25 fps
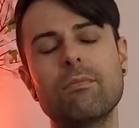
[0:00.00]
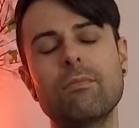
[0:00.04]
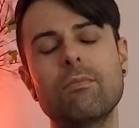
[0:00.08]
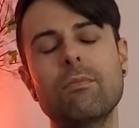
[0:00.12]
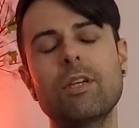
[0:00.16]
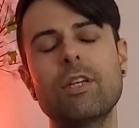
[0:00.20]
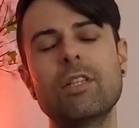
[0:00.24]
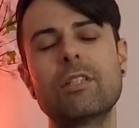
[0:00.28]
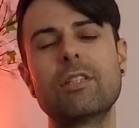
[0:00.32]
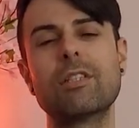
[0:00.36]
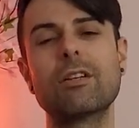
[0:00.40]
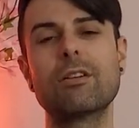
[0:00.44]

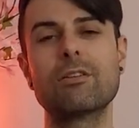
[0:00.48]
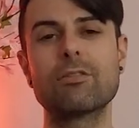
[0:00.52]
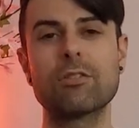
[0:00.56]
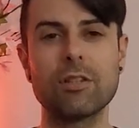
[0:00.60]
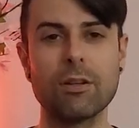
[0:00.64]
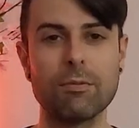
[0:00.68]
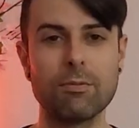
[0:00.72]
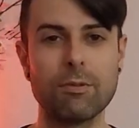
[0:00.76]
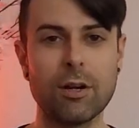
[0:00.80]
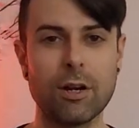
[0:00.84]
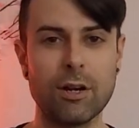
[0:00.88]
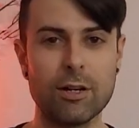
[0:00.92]
it's their
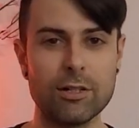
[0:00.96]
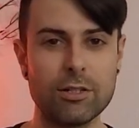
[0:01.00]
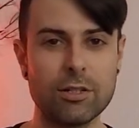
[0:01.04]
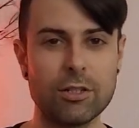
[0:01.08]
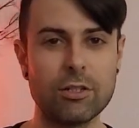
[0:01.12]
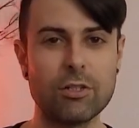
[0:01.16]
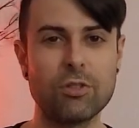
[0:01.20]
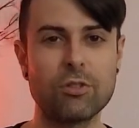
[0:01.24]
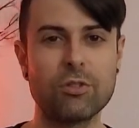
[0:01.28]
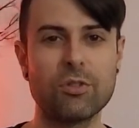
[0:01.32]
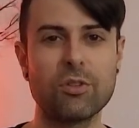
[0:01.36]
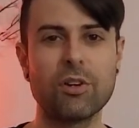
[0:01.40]

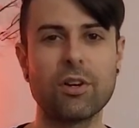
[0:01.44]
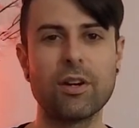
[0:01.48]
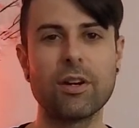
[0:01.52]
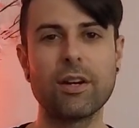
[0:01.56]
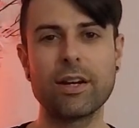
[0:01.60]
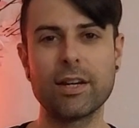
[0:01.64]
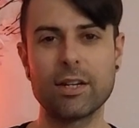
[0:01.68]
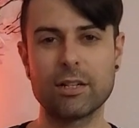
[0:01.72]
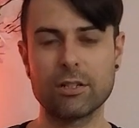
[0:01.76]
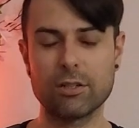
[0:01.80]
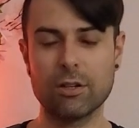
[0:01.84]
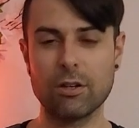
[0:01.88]
subconscious
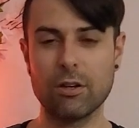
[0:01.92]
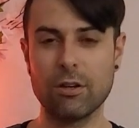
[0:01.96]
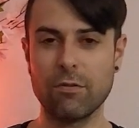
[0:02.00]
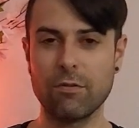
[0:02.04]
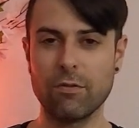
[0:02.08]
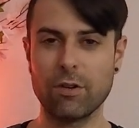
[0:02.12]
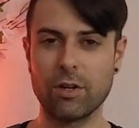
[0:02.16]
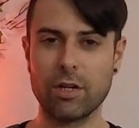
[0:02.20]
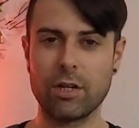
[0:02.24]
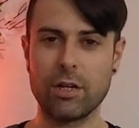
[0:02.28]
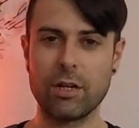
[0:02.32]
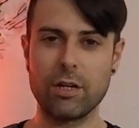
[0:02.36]
trying to
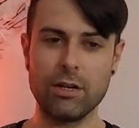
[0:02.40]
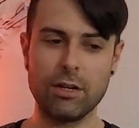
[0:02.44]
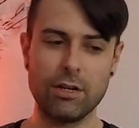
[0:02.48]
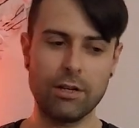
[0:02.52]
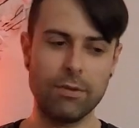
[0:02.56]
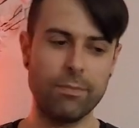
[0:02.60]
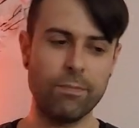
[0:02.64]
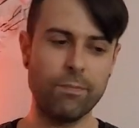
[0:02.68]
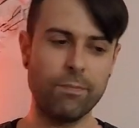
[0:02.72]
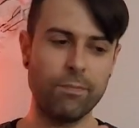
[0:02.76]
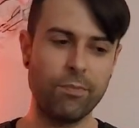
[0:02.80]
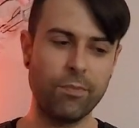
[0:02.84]

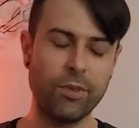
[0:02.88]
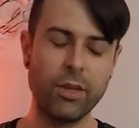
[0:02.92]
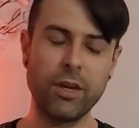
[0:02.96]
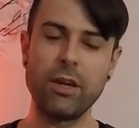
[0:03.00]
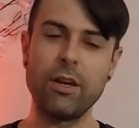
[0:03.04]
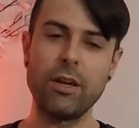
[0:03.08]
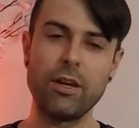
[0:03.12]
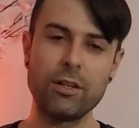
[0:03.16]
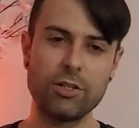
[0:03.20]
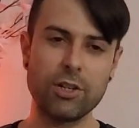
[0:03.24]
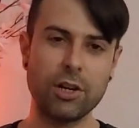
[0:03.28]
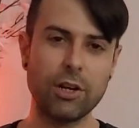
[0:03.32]
overcome
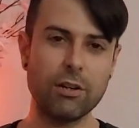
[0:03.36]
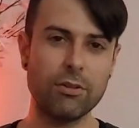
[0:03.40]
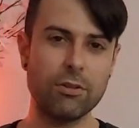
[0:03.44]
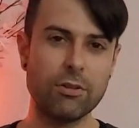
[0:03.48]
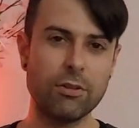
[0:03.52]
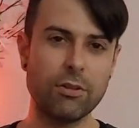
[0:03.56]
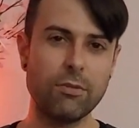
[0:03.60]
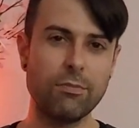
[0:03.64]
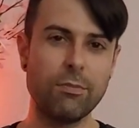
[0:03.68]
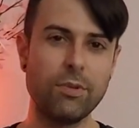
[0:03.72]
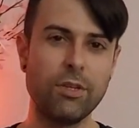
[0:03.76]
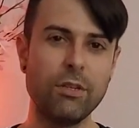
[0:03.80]

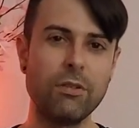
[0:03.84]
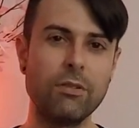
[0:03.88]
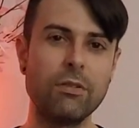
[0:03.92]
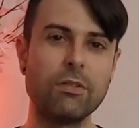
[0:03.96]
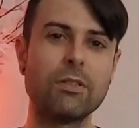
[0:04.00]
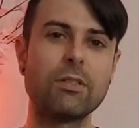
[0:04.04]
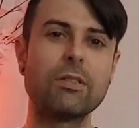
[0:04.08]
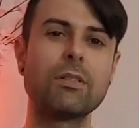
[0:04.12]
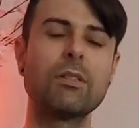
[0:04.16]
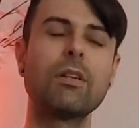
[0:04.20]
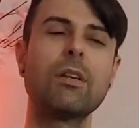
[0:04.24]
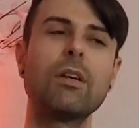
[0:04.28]
childhood
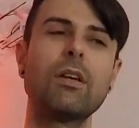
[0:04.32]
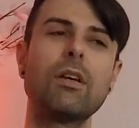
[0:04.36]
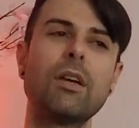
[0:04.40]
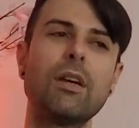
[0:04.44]
abuse.